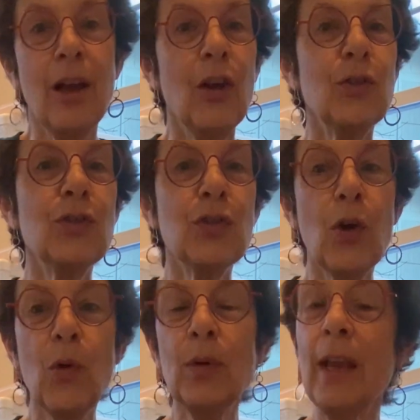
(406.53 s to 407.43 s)

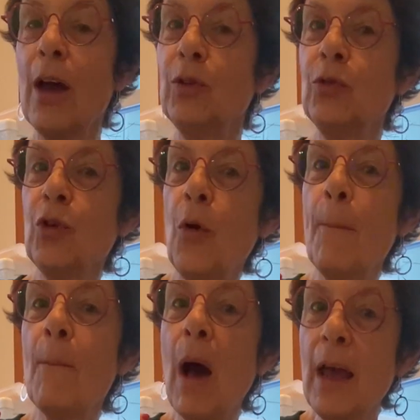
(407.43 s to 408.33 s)
So now you know
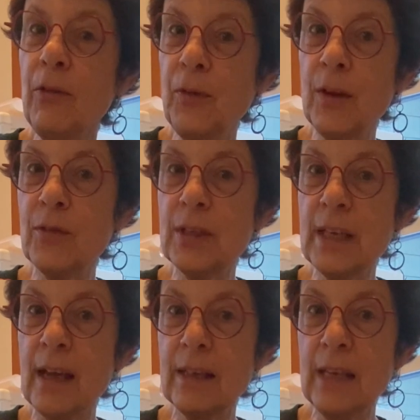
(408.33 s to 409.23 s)
my favorite
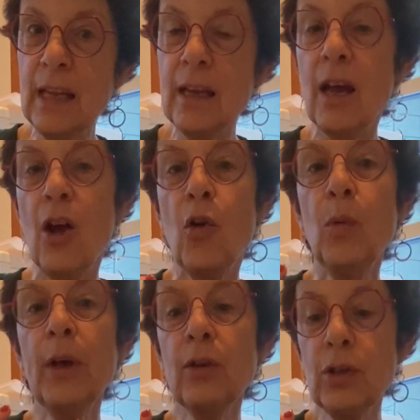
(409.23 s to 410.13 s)
technique.
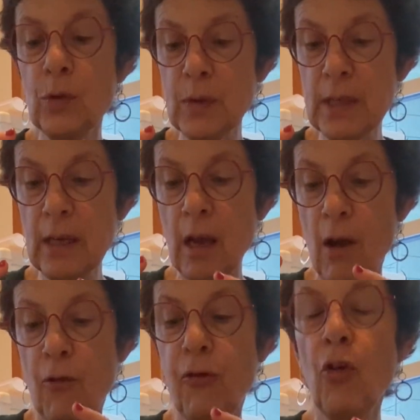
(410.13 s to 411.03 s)
We're using
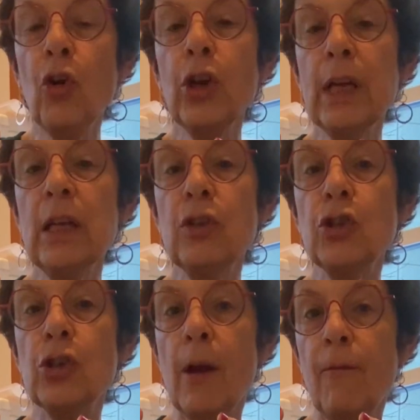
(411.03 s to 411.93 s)

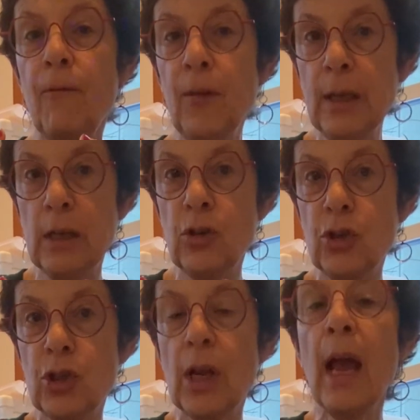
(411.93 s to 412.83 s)
4-inch
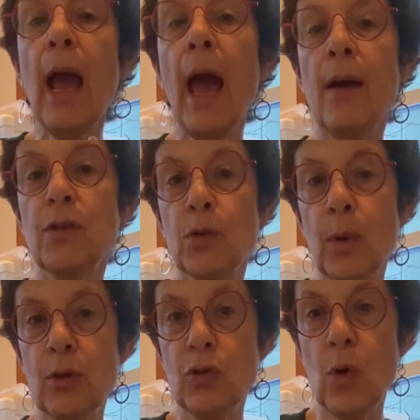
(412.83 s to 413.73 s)
finished half
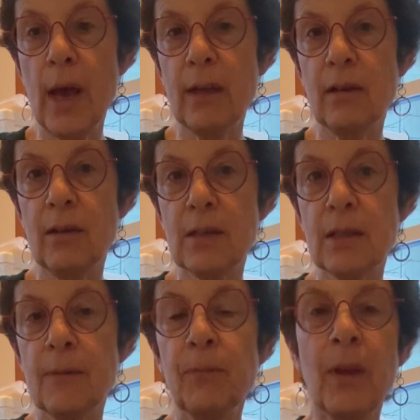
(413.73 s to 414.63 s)
square
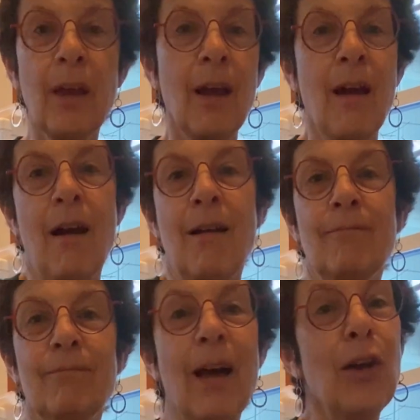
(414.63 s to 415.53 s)
triangles.
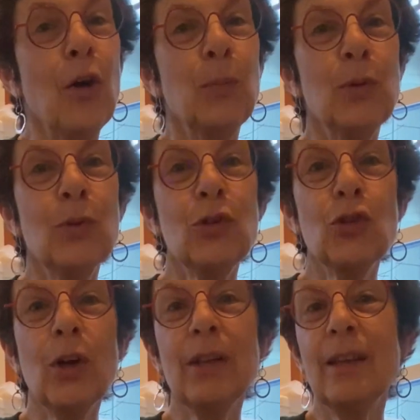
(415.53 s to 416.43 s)
I hope you
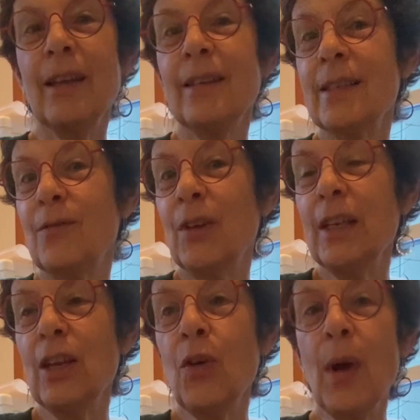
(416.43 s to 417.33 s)
enjoyed this
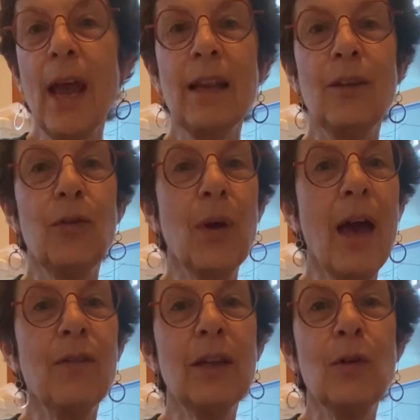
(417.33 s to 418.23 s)
video, and if you
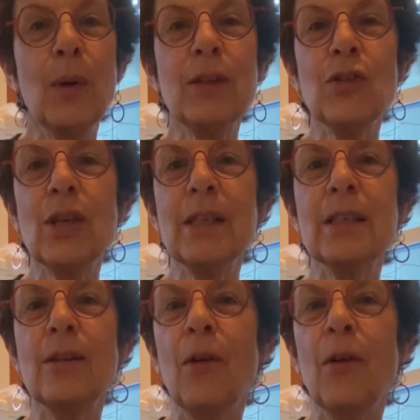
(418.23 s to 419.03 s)
have any questions,